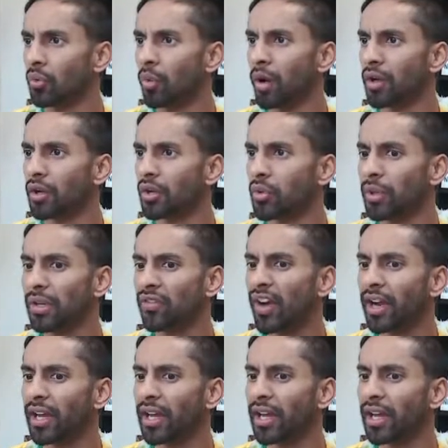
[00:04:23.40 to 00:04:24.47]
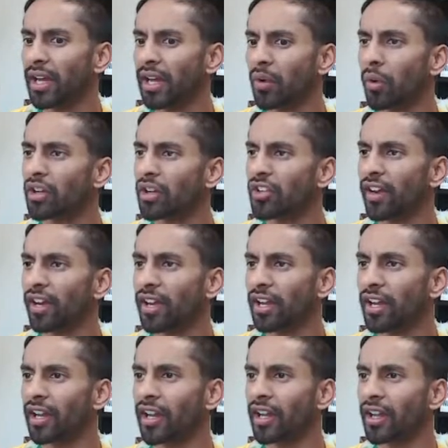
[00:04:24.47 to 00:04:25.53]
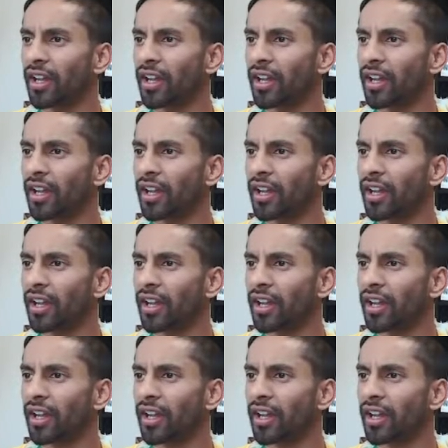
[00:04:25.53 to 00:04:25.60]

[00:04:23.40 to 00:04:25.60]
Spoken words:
What do we reckon? What do you reckon?